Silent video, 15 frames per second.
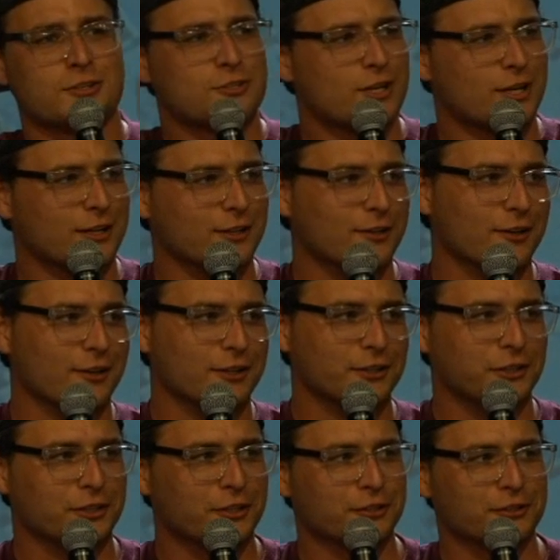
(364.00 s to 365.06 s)
chicken nuggets.
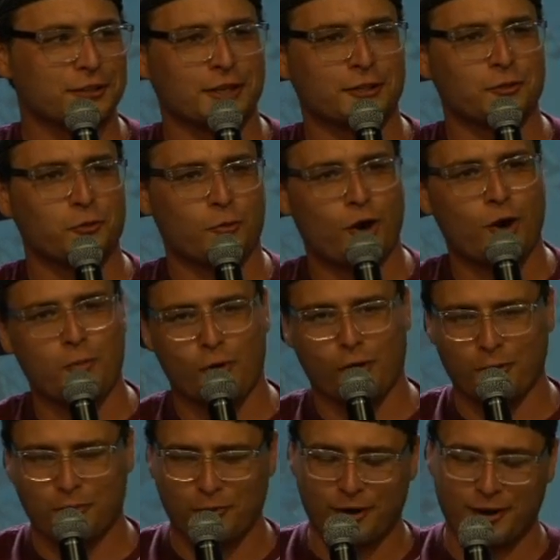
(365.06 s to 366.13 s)
You couldn't get the
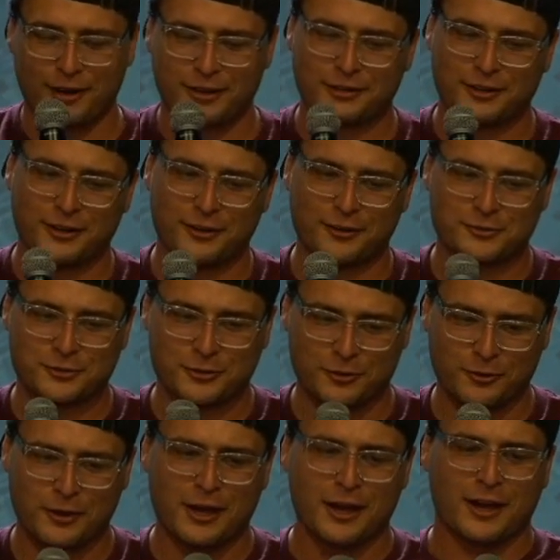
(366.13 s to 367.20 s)
Walmart brand, you know. So
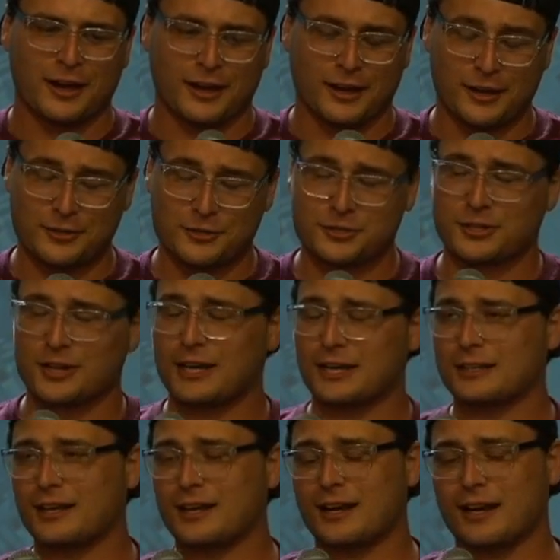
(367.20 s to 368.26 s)
I understand
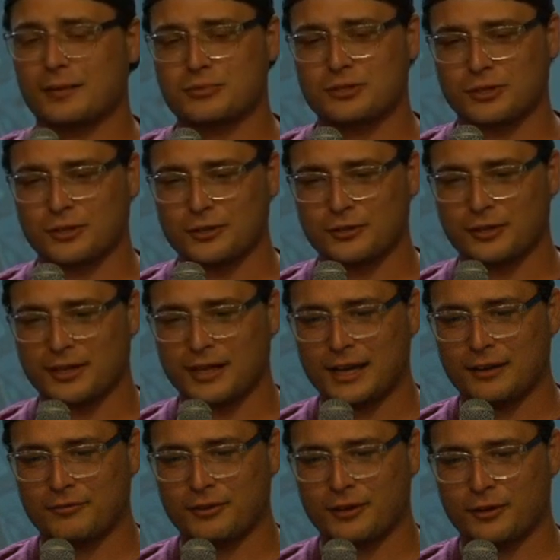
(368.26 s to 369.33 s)
that, absolutely.
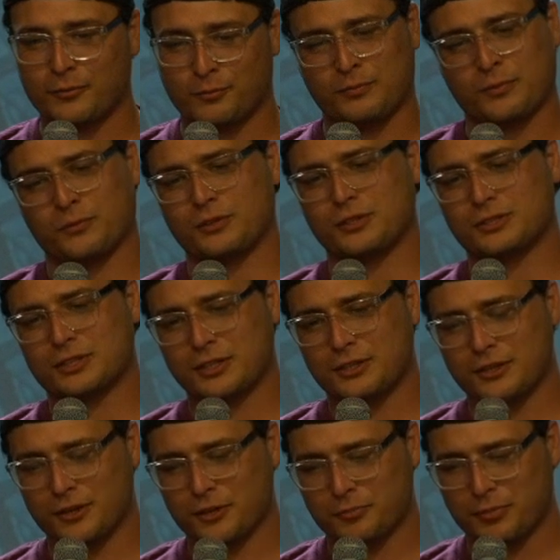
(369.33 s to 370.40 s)
You said
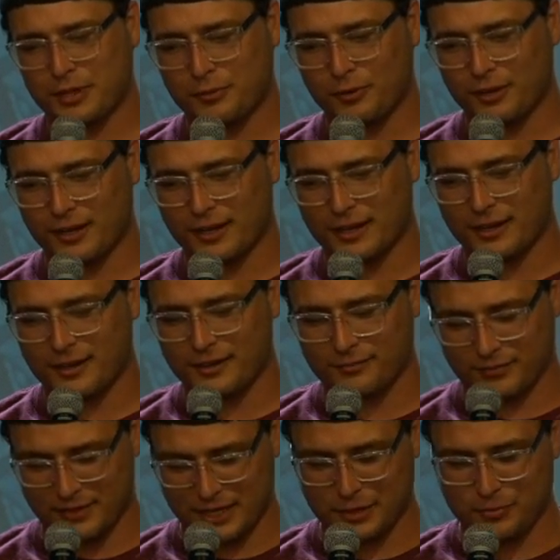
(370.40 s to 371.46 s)
young people, I kind
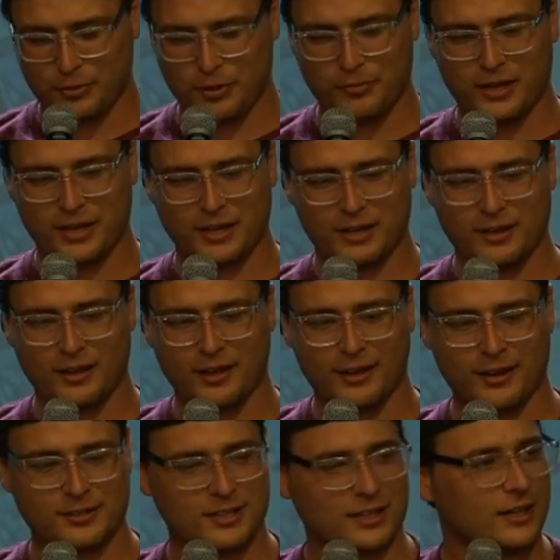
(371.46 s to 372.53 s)
of had to put my head down.
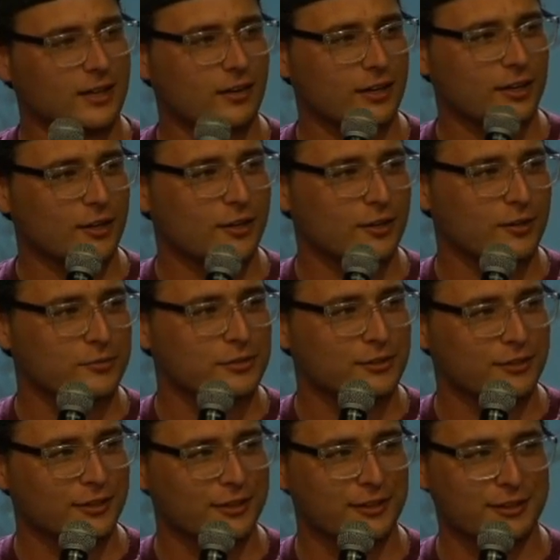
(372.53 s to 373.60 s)
I was like, here it comes.
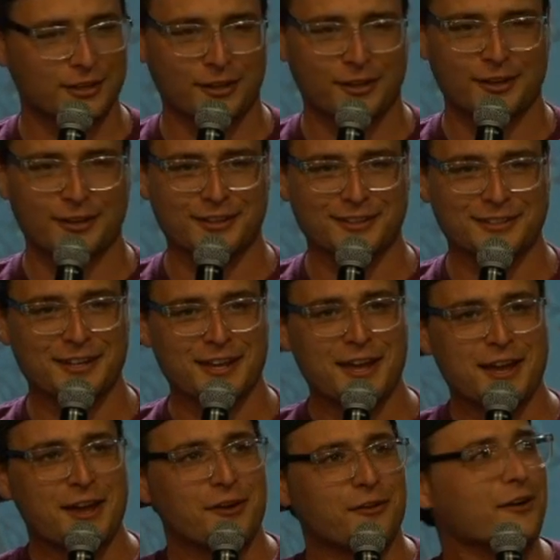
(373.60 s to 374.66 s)
Yeah, here it is.
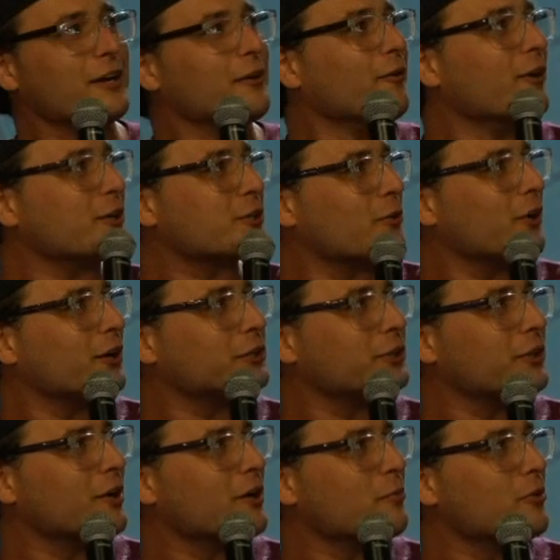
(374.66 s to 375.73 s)
Well, anyways,
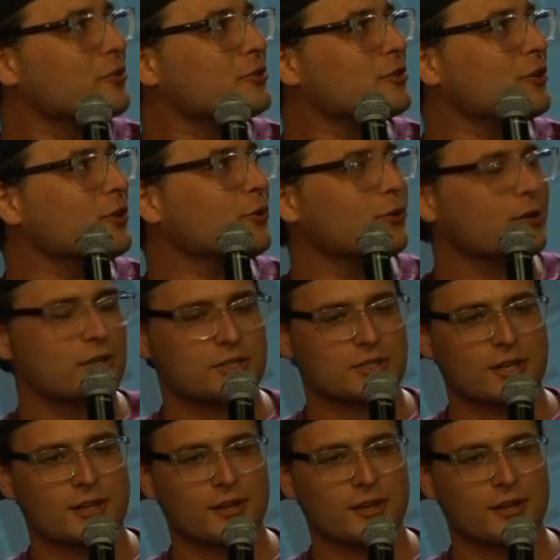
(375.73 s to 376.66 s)
question number 2 is,